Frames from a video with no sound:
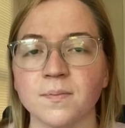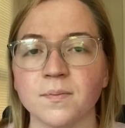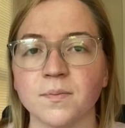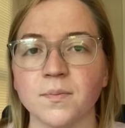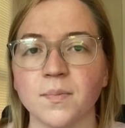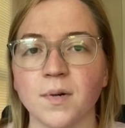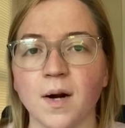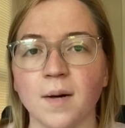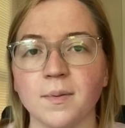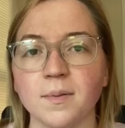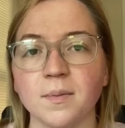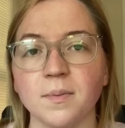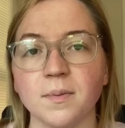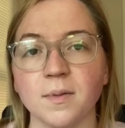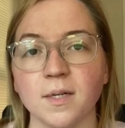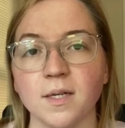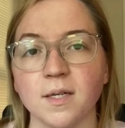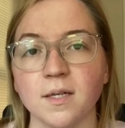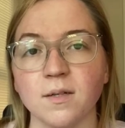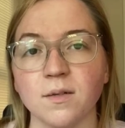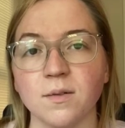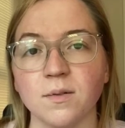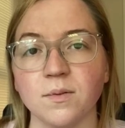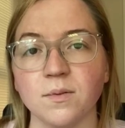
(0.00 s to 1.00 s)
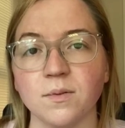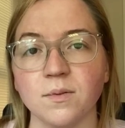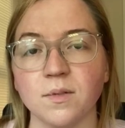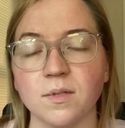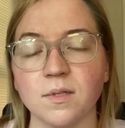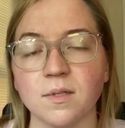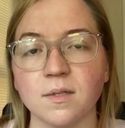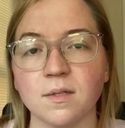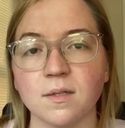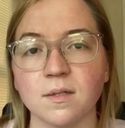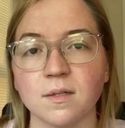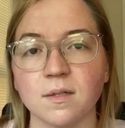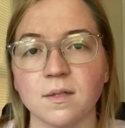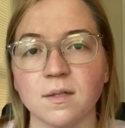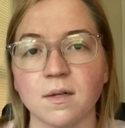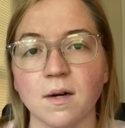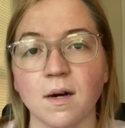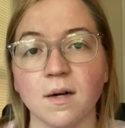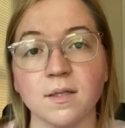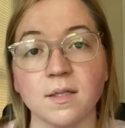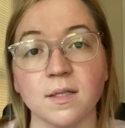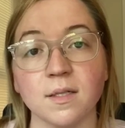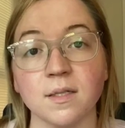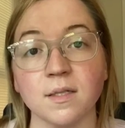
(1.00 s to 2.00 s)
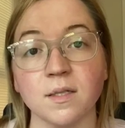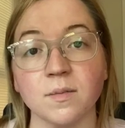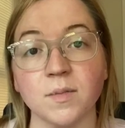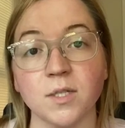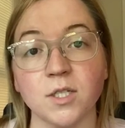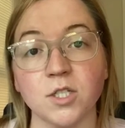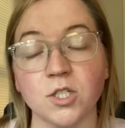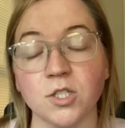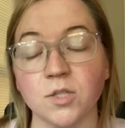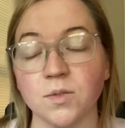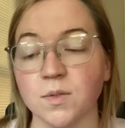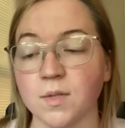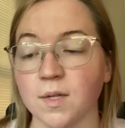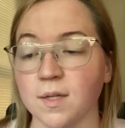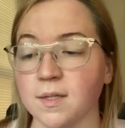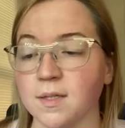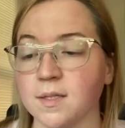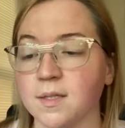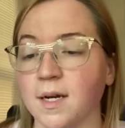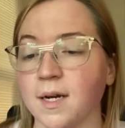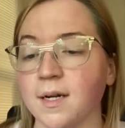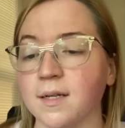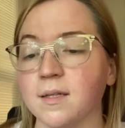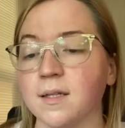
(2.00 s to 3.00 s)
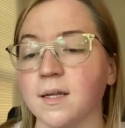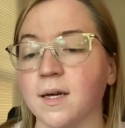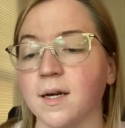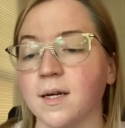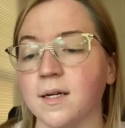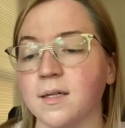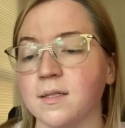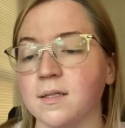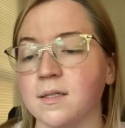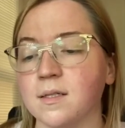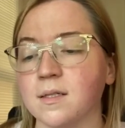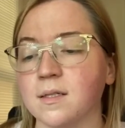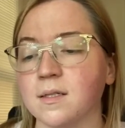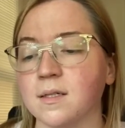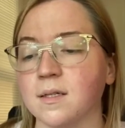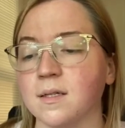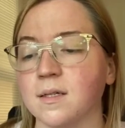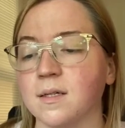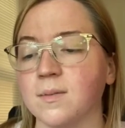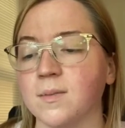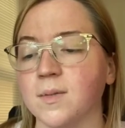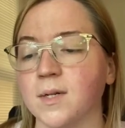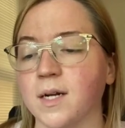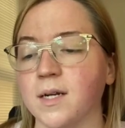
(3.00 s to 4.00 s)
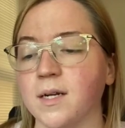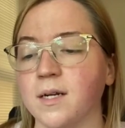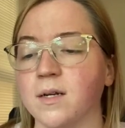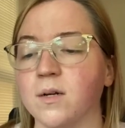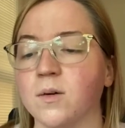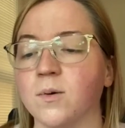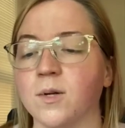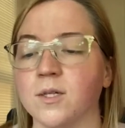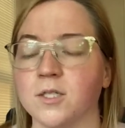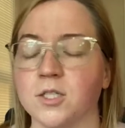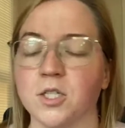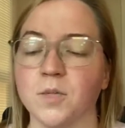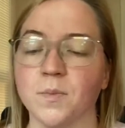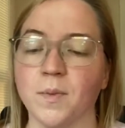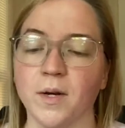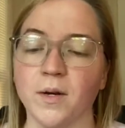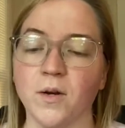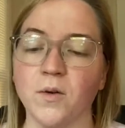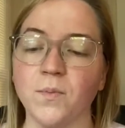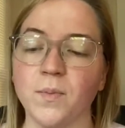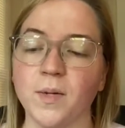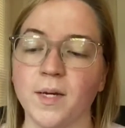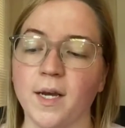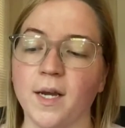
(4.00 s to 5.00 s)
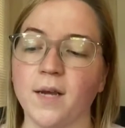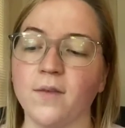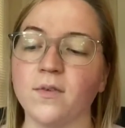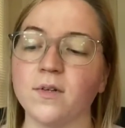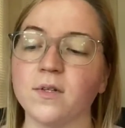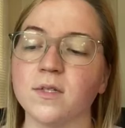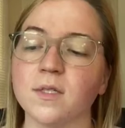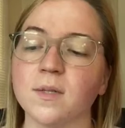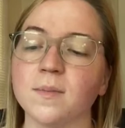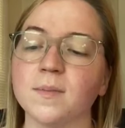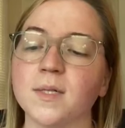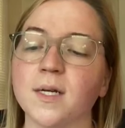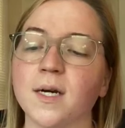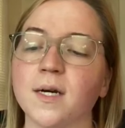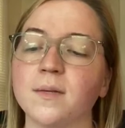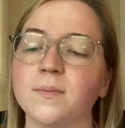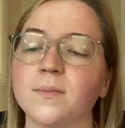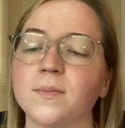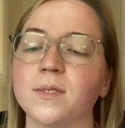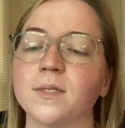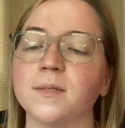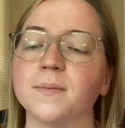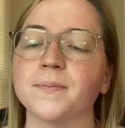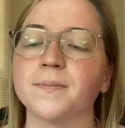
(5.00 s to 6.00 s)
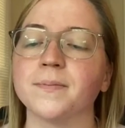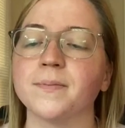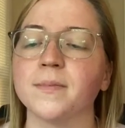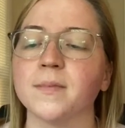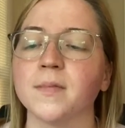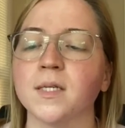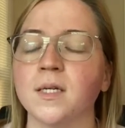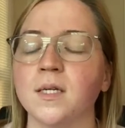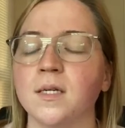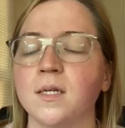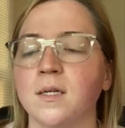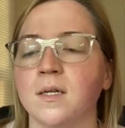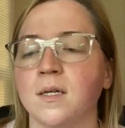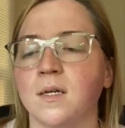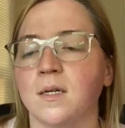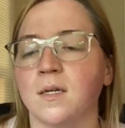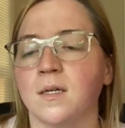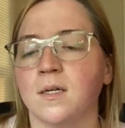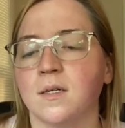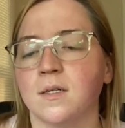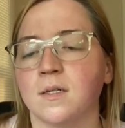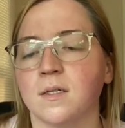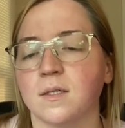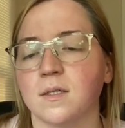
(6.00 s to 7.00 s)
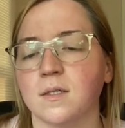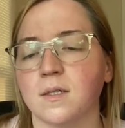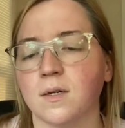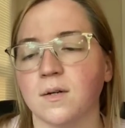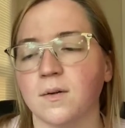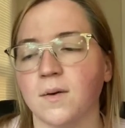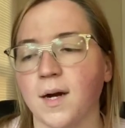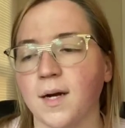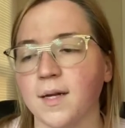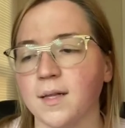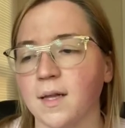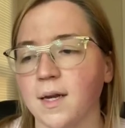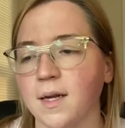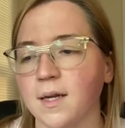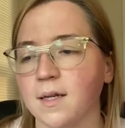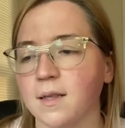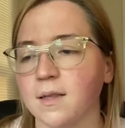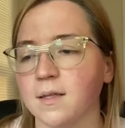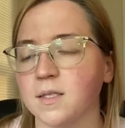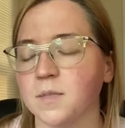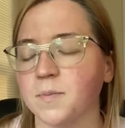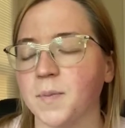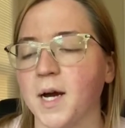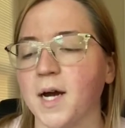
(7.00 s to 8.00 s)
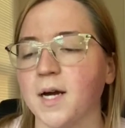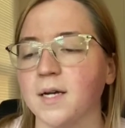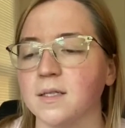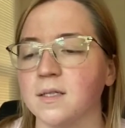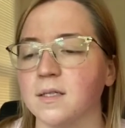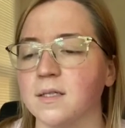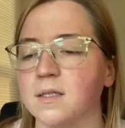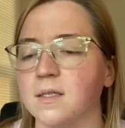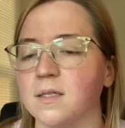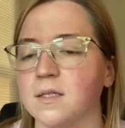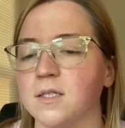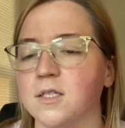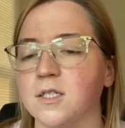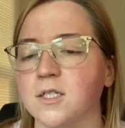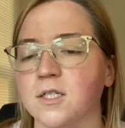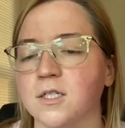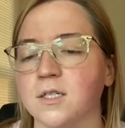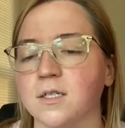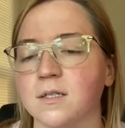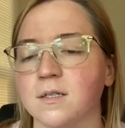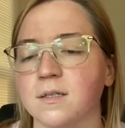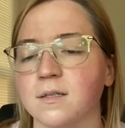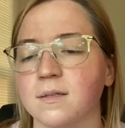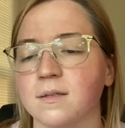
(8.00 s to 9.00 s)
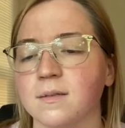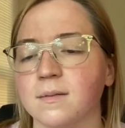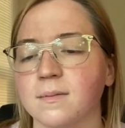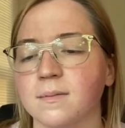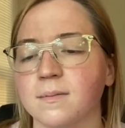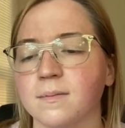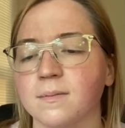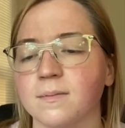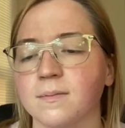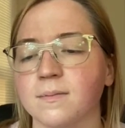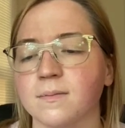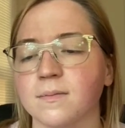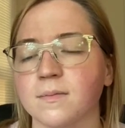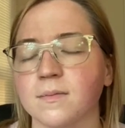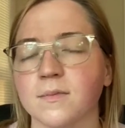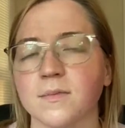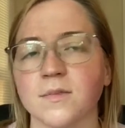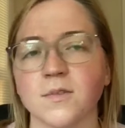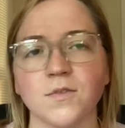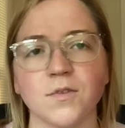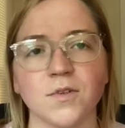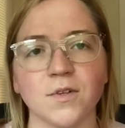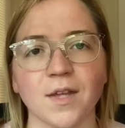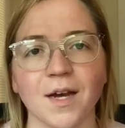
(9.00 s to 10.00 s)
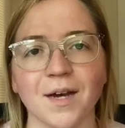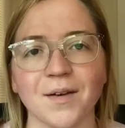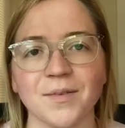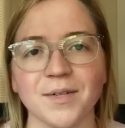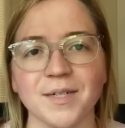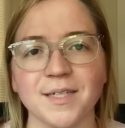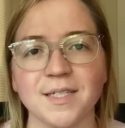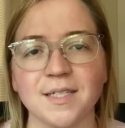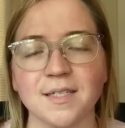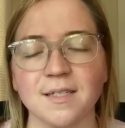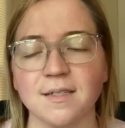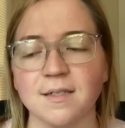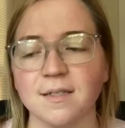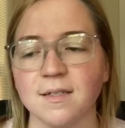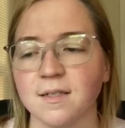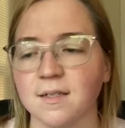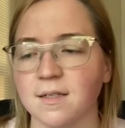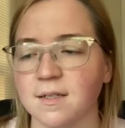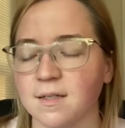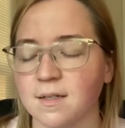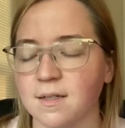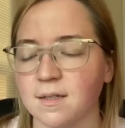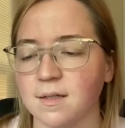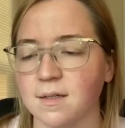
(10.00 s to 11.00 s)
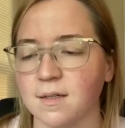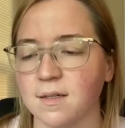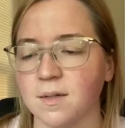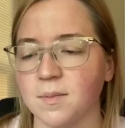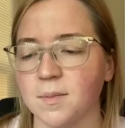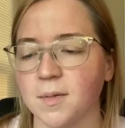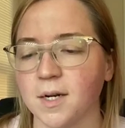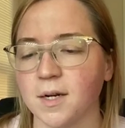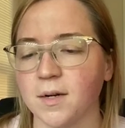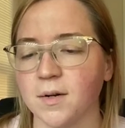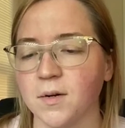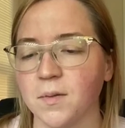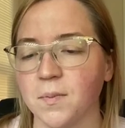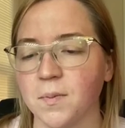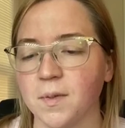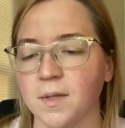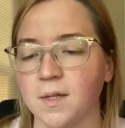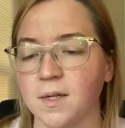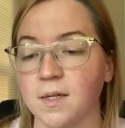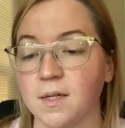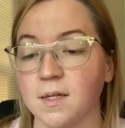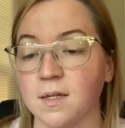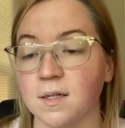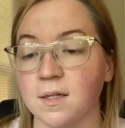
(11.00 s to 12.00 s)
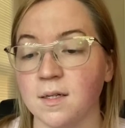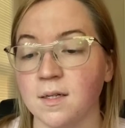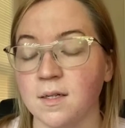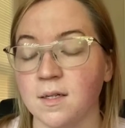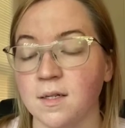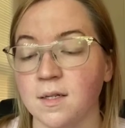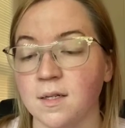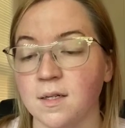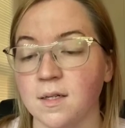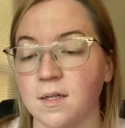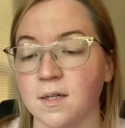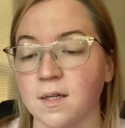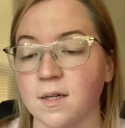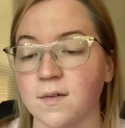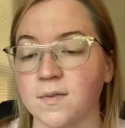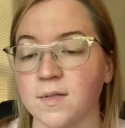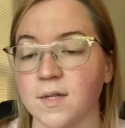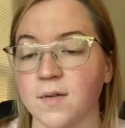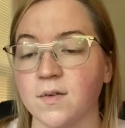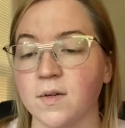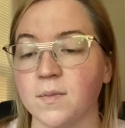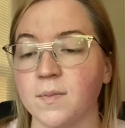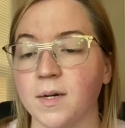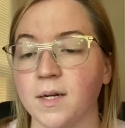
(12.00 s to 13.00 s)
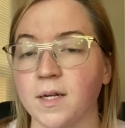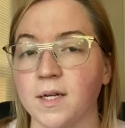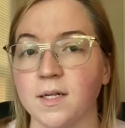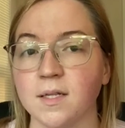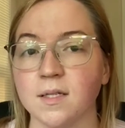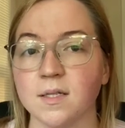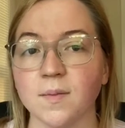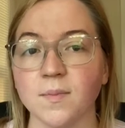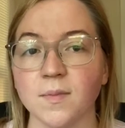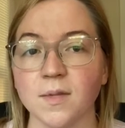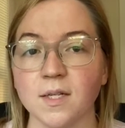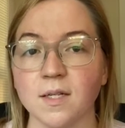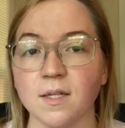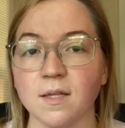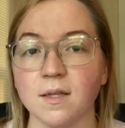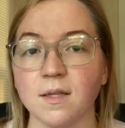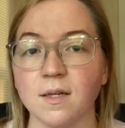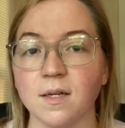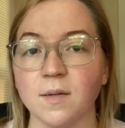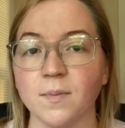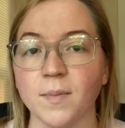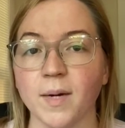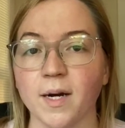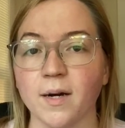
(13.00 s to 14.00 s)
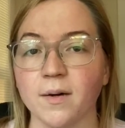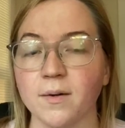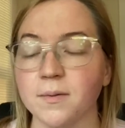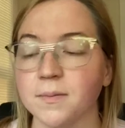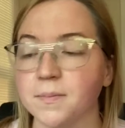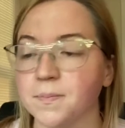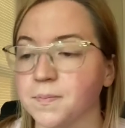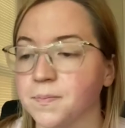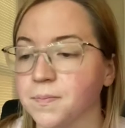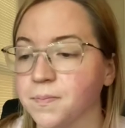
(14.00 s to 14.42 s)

probably who's causing some issues on the sidelines, and I need to question my own behavior sometimes. So I like this passage for that reason, and I hope that it gives everybody something to think about.